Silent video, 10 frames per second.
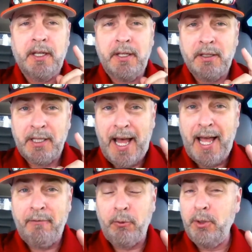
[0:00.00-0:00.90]
and
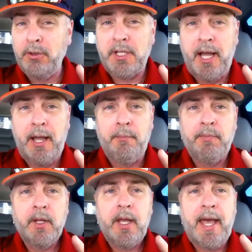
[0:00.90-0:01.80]
live
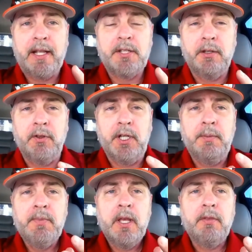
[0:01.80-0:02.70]
real-time
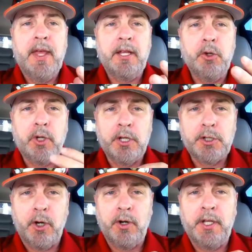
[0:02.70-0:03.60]
activity that you
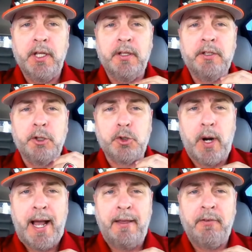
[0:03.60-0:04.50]
can turn into
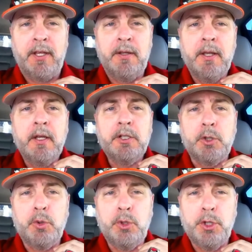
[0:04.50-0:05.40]
driving
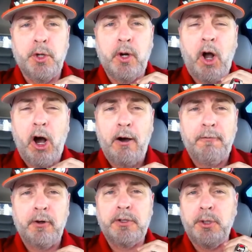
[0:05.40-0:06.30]
to your
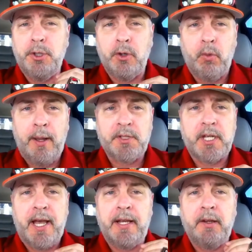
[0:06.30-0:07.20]
offer, to your
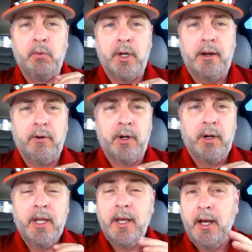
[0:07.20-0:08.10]
website, and
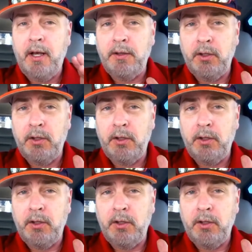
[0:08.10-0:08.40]
whatever uh,